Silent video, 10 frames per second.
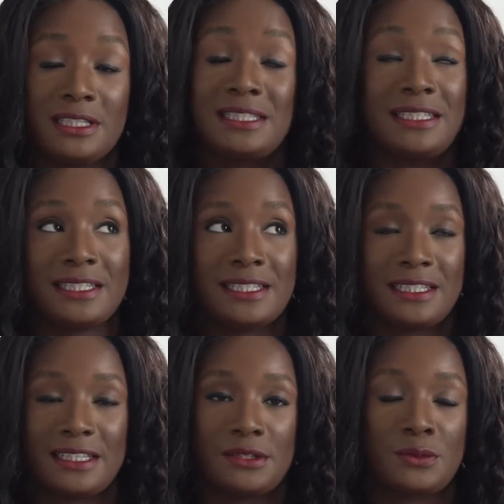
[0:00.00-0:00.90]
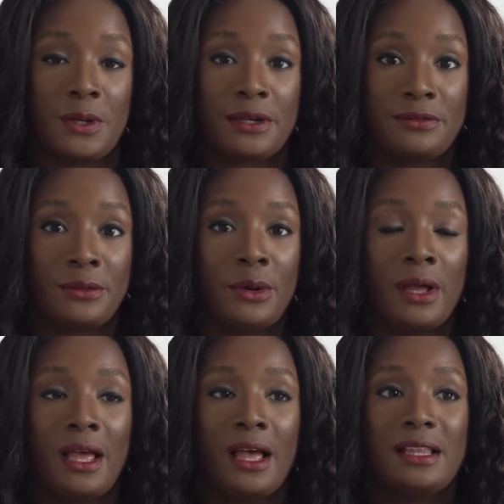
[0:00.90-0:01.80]
disc does work for
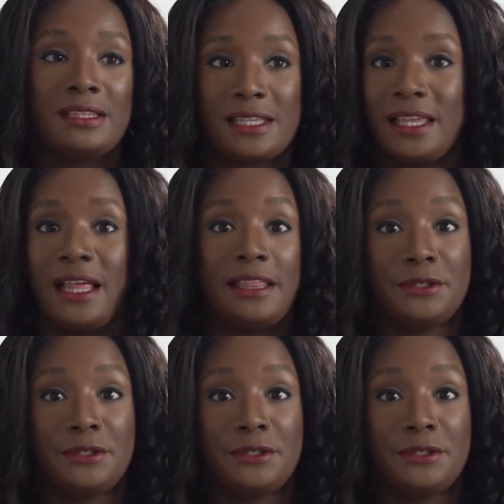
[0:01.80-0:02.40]
say that